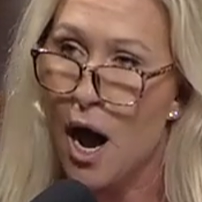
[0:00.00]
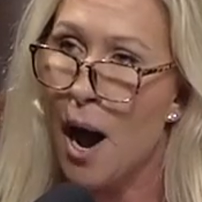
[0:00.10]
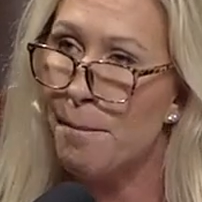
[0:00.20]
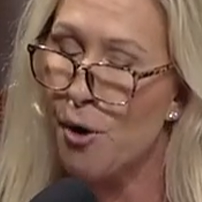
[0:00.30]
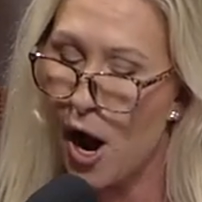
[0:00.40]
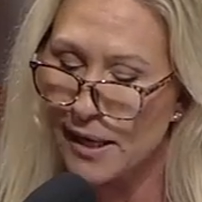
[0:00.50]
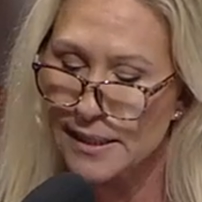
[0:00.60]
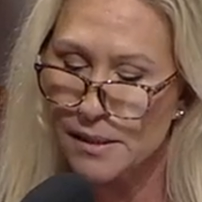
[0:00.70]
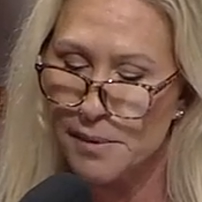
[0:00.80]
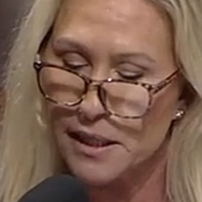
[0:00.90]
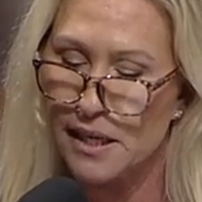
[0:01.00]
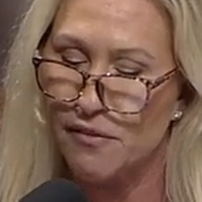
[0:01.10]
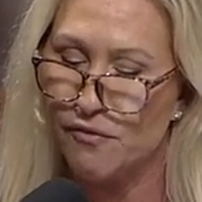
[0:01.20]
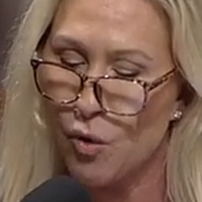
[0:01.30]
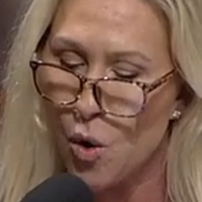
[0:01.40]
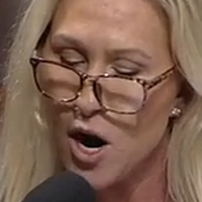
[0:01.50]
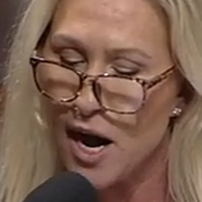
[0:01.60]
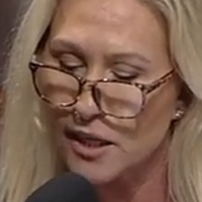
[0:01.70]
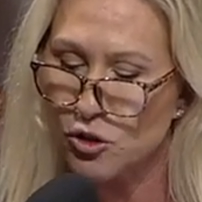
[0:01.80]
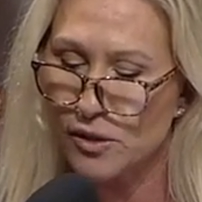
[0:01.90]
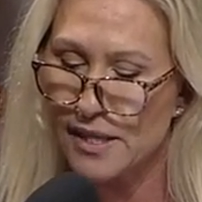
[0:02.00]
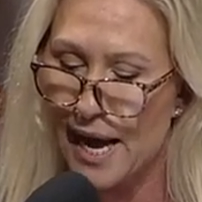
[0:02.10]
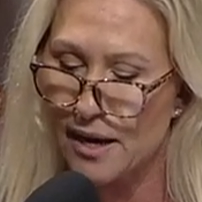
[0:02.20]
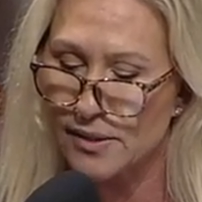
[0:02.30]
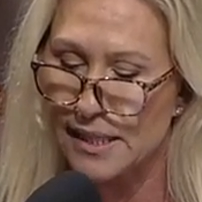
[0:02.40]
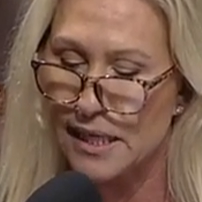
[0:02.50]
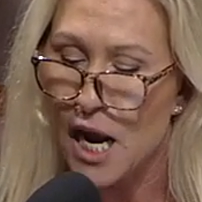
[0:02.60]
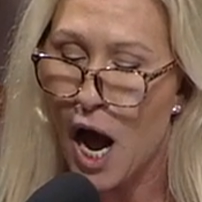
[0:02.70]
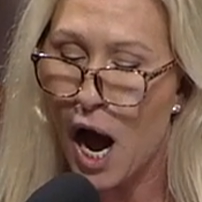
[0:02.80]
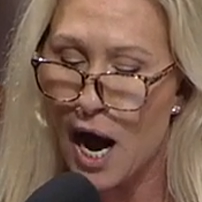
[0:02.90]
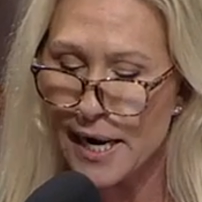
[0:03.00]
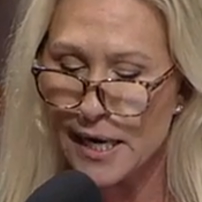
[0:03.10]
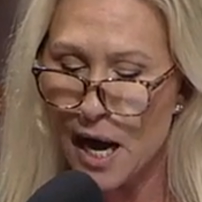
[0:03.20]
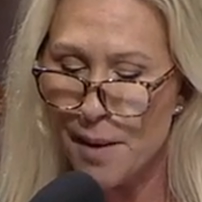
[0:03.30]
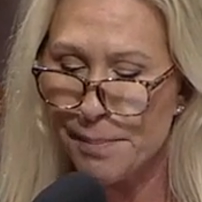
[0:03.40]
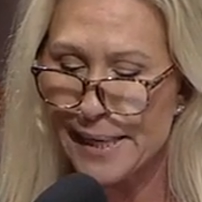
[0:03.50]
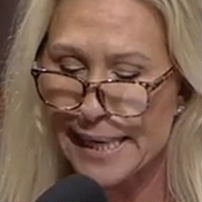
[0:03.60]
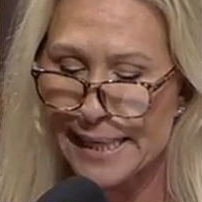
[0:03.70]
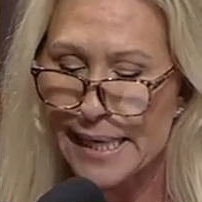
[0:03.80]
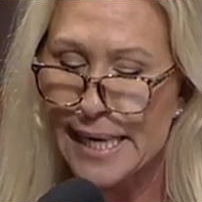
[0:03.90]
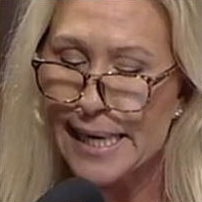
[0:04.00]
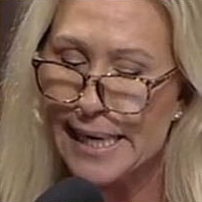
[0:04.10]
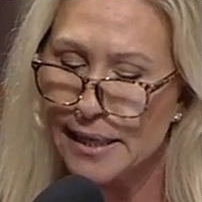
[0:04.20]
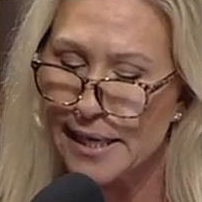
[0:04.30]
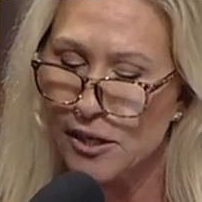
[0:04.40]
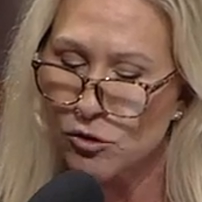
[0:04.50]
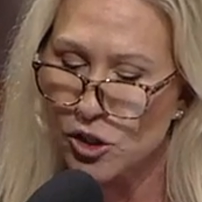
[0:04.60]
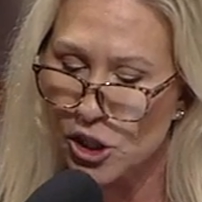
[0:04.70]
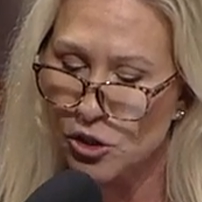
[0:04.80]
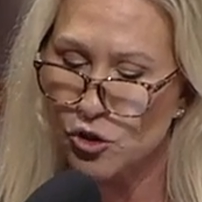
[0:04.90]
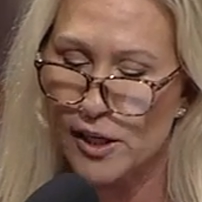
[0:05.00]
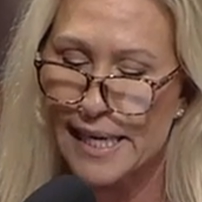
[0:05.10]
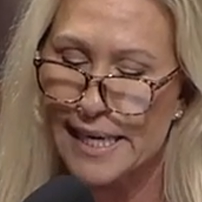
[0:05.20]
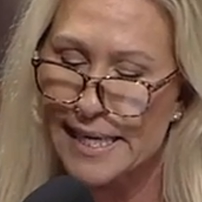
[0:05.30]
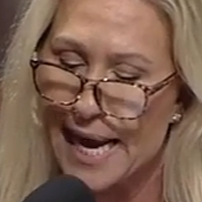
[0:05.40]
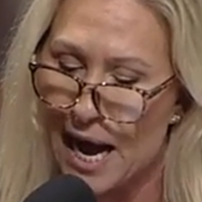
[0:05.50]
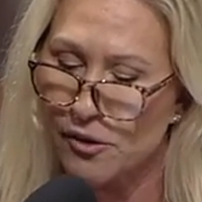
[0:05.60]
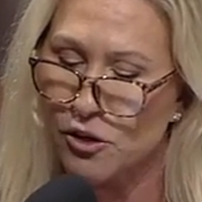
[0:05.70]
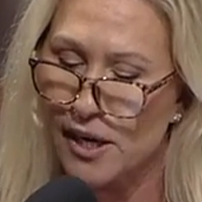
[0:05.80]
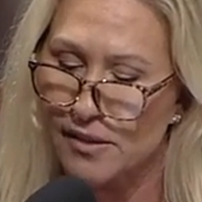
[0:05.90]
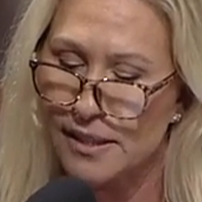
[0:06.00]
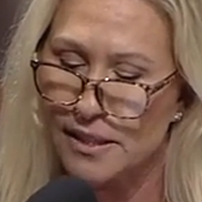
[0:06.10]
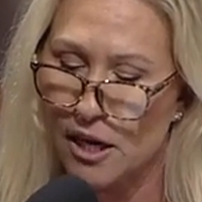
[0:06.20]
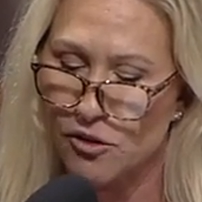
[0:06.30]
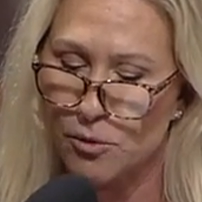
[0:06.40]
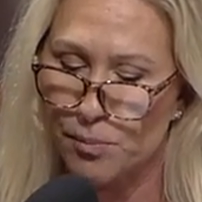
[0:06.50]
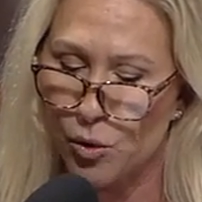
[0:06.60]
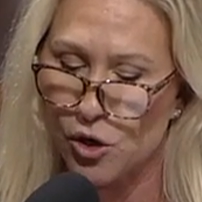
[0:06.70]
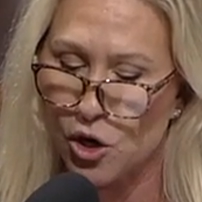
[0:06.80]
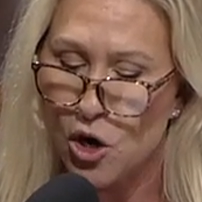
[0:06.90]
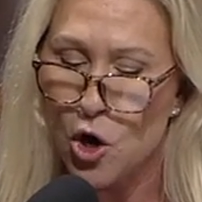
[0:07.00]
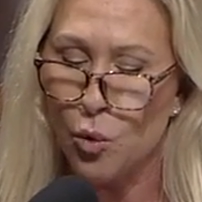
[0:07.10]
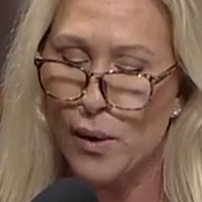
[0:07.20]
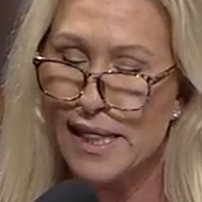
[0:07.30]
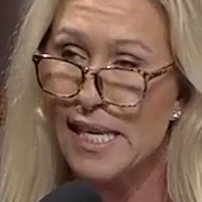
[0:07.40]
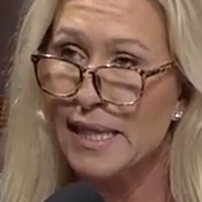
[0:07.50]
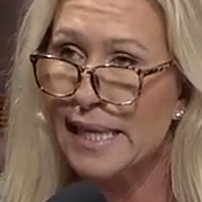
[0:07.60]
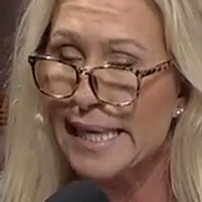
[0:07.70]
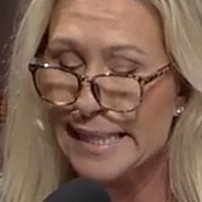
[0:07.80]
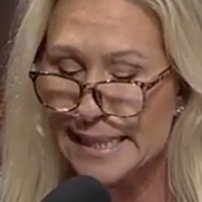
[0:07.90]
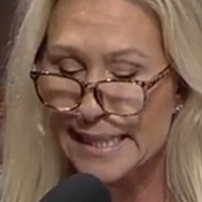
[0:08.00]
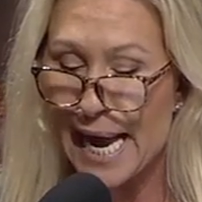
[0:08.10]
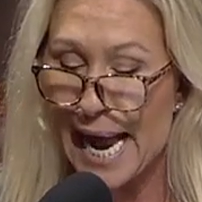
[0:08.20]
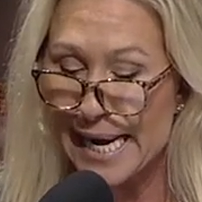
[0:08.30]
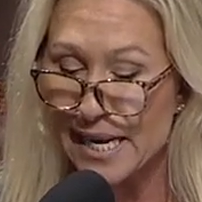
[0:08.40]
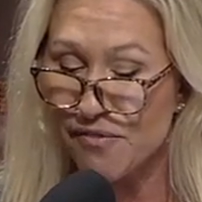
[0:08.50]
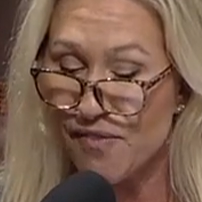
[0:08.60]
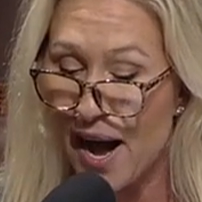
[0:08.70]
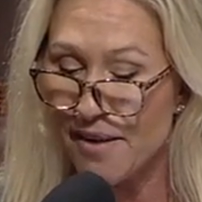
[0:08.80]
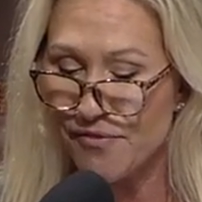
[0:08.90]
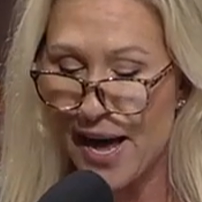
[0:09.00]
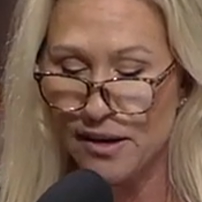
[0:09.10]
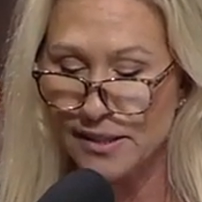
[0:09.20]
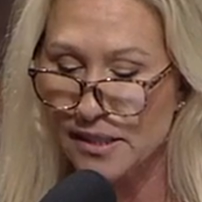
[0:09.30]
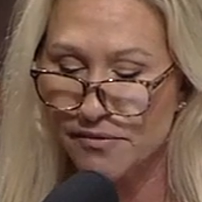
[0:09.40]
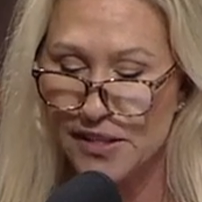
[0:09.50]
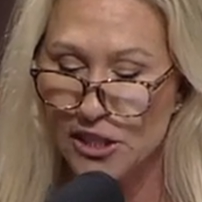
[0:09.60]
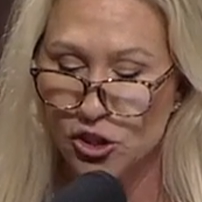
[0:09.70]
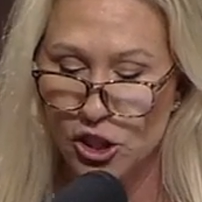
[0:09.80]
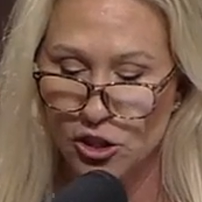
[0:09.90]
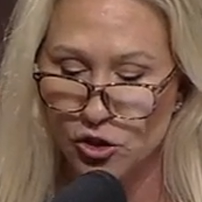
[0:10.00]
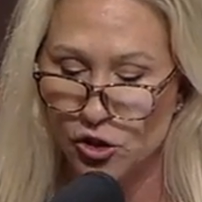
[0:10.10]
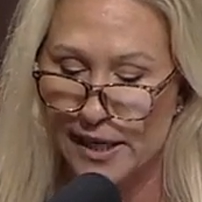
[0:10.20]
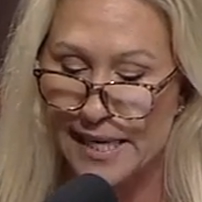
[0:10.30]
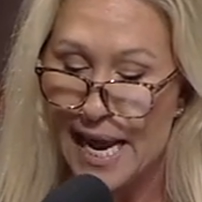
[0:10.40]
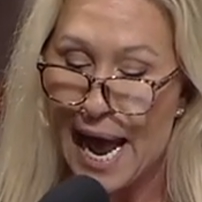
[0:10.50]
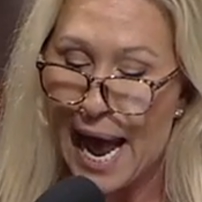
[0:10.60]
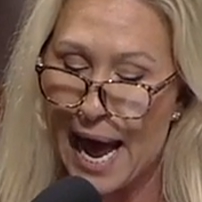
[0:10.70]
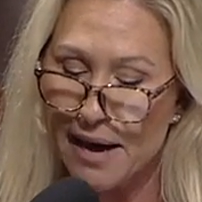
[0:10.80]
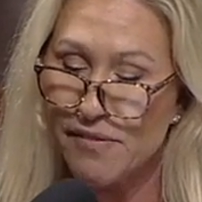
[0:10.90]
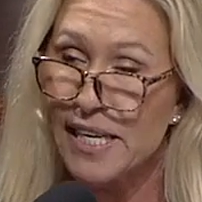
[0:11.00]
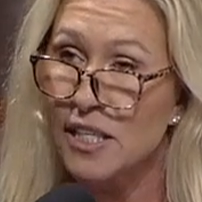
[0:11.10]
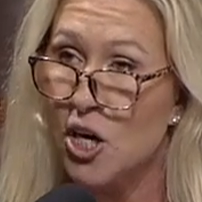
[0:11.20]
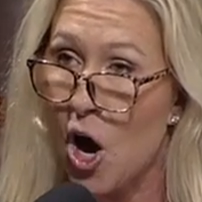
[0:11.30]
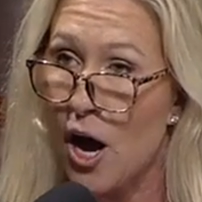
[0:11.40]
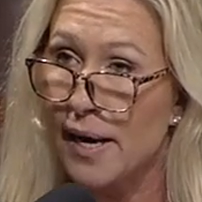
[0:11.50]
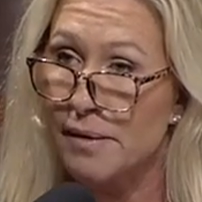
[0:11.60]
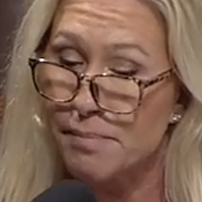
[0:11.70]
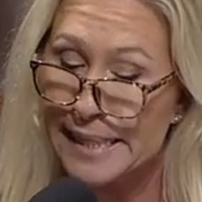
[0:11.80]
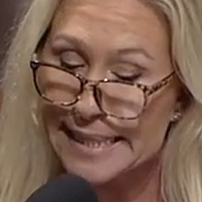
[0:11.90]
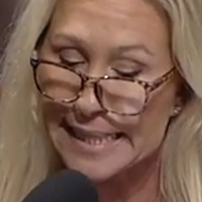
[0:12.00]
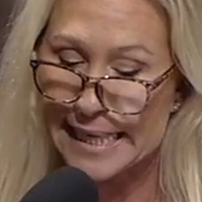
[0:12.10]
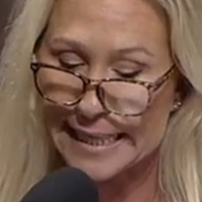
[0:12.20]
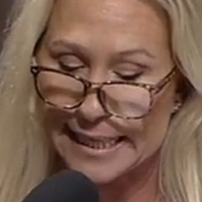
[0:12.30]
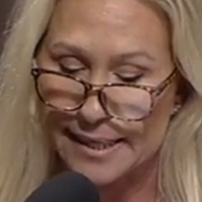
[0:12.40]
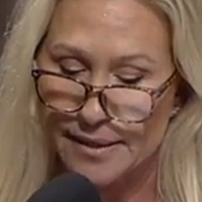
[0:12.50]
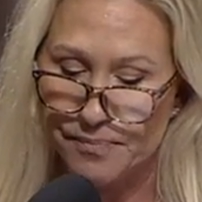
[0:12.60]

Approximately 400,000 unaccompanied illegal children encountered at the southern border, with at least 85,000 of these children having gone missing.